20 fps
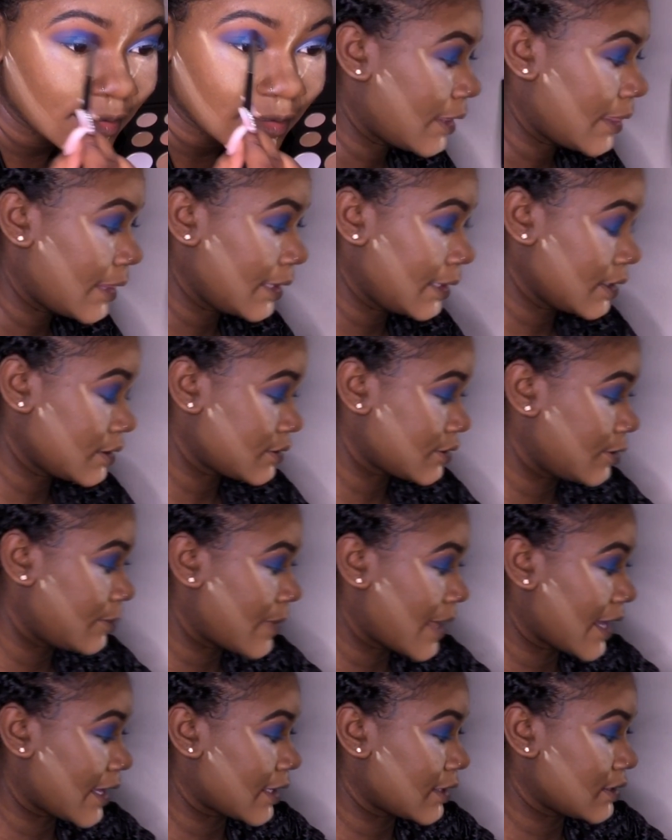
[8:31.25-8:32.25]
And then let's go
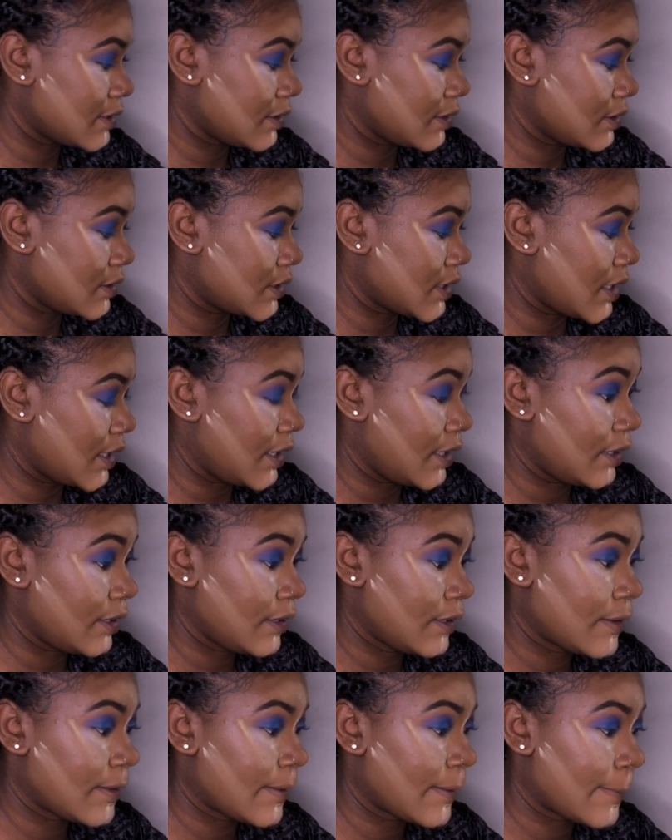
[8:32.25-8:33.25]
back into the shade,
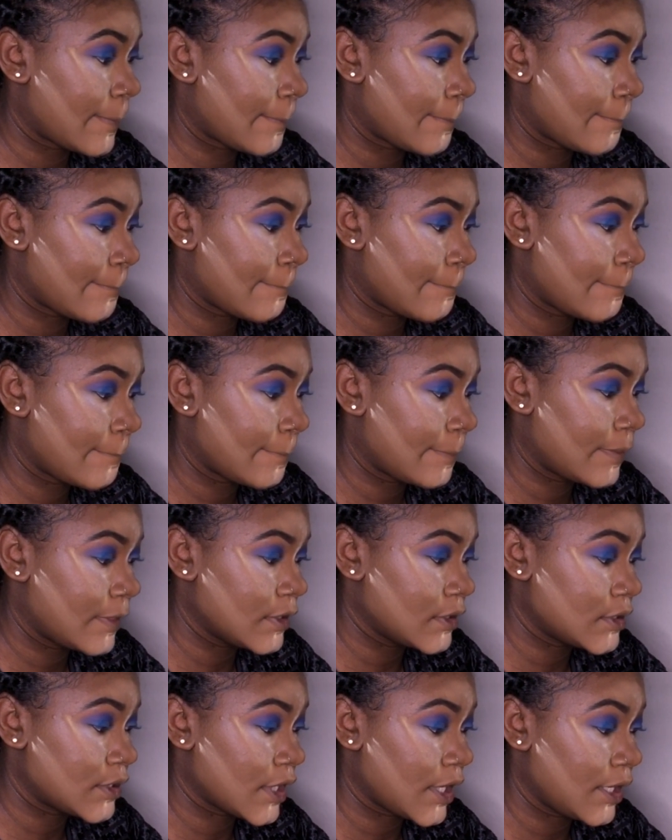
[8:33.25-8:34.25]

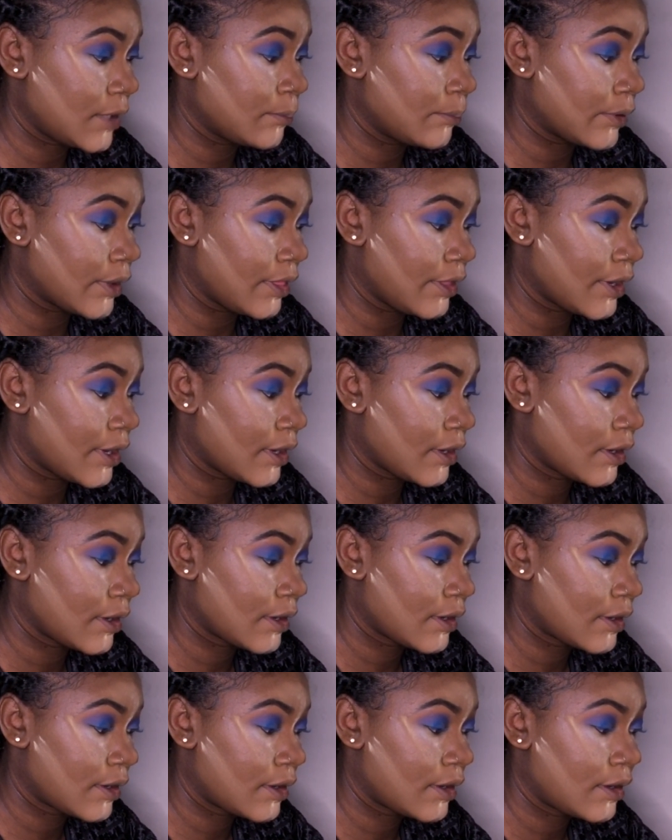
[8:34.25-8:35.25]
the shade brother,
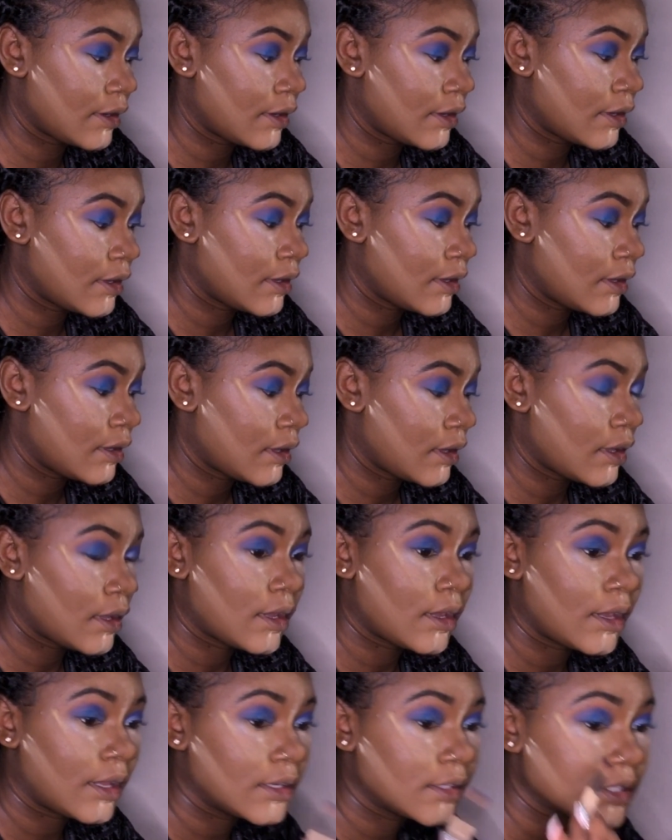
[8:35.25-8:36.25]

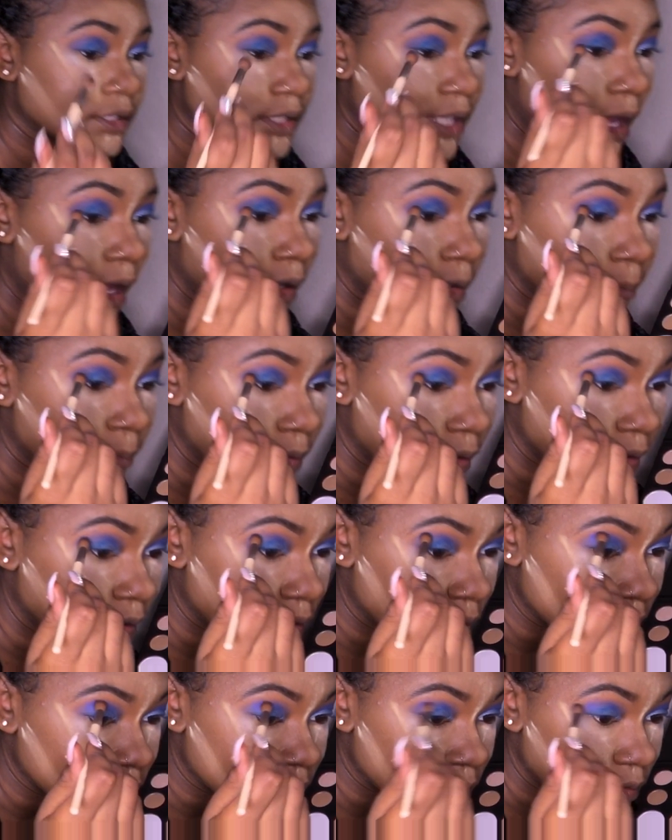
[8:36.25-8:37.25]
and just kind of blend
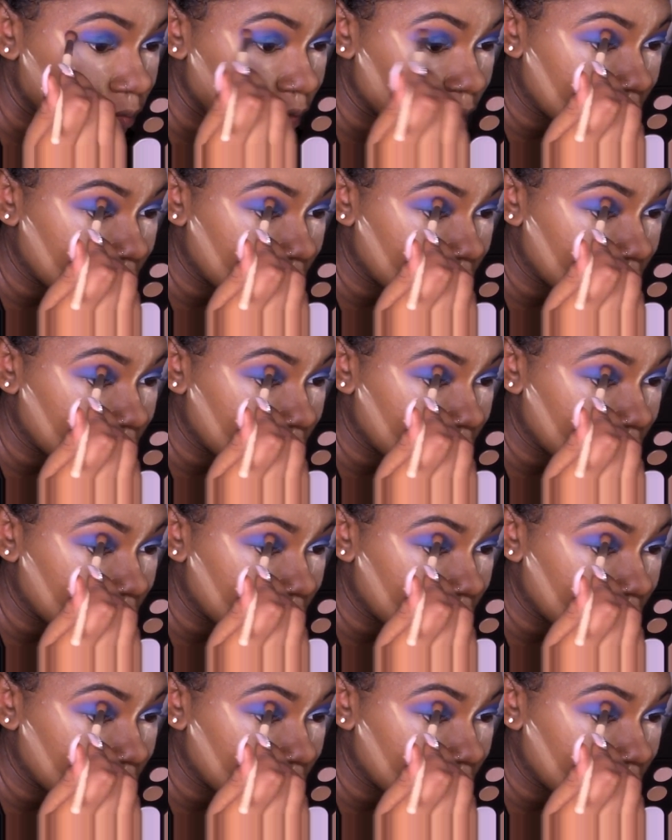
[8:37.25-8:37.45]
those two